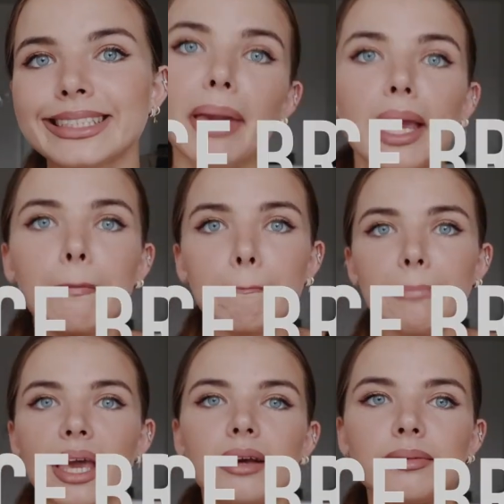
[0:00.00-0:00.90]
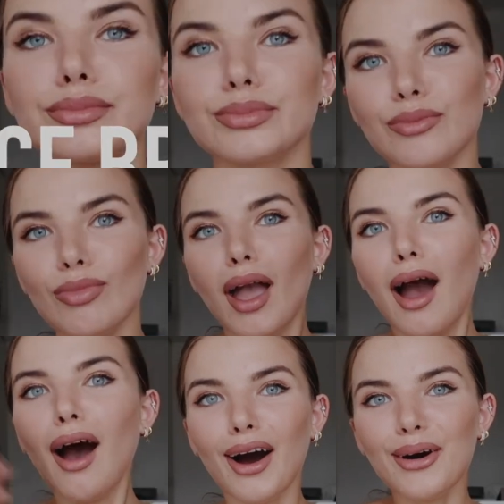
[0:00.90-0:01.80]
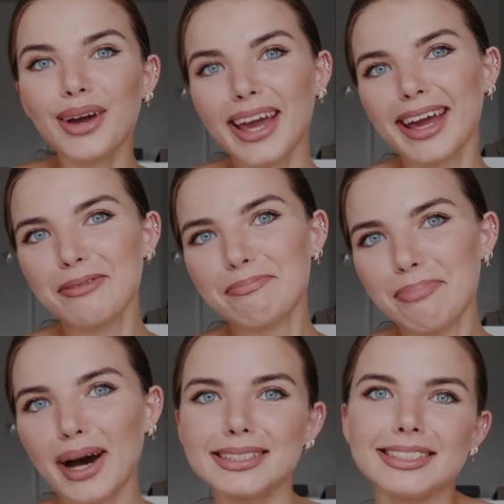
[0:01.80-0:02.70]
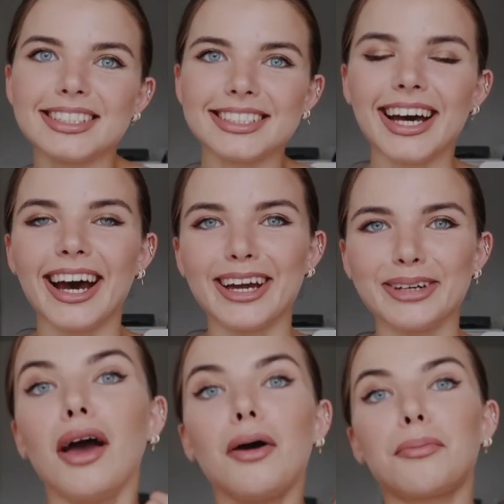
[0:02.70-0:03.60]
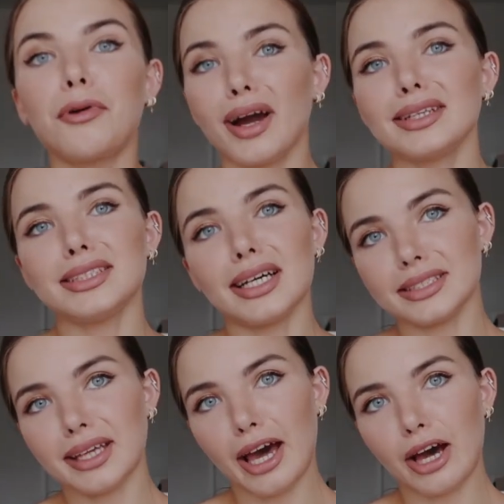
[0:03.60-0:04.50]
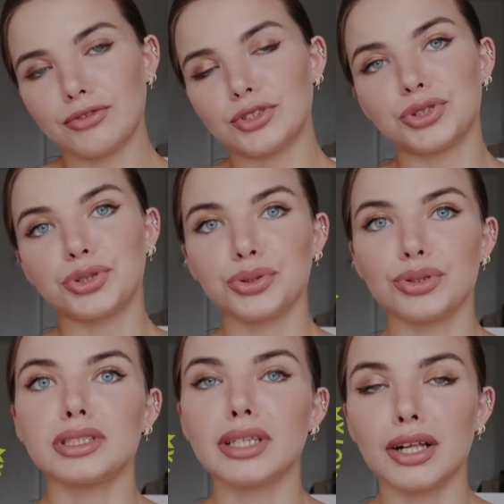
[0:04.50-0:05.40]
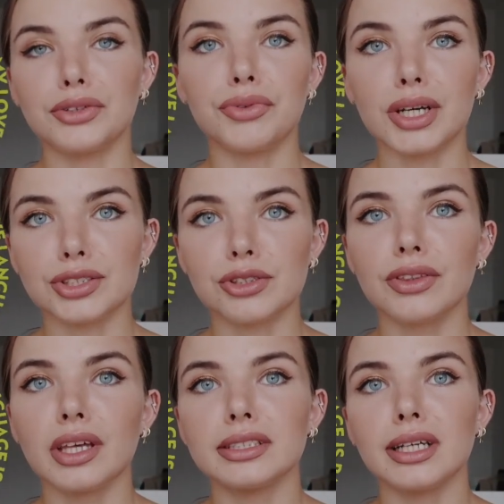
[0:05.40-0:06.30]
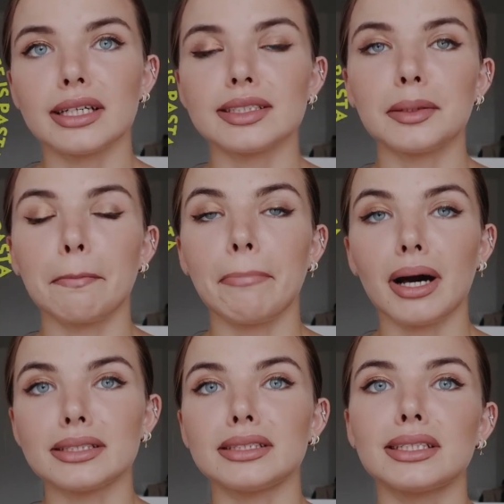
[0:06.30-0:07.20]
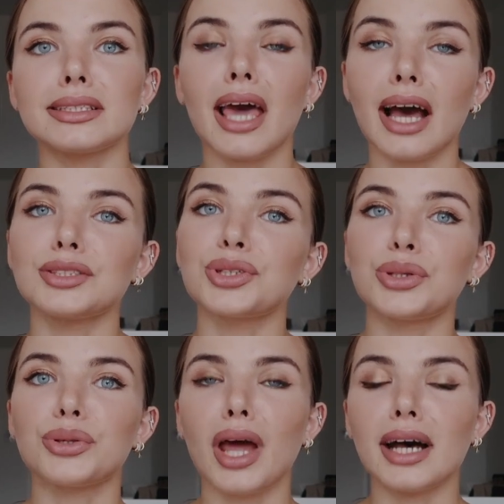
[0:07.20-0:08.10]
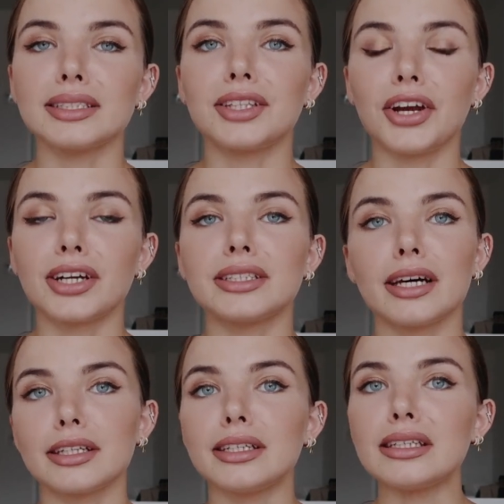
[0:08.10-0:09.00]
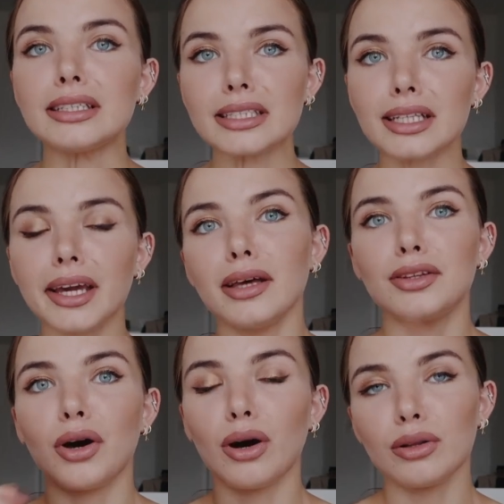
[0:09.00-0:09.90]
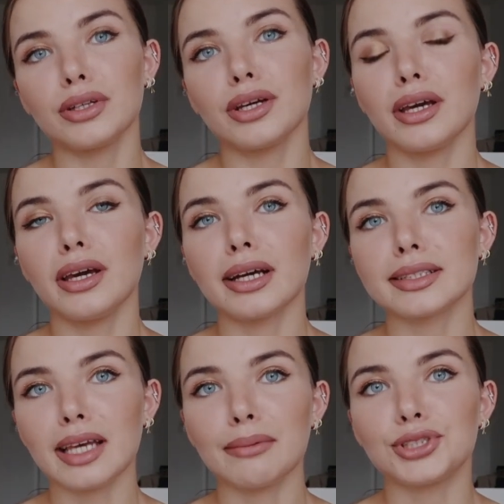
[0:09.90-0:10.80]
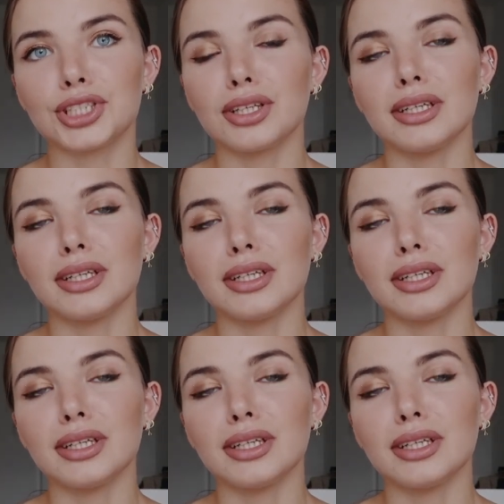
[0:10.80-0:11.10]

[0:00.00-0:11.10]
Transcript: Bim, bim. Okay, pasta time. Prague doesn't have a true Italian restaurant that does pastas as good as they are done in Italy. The only exception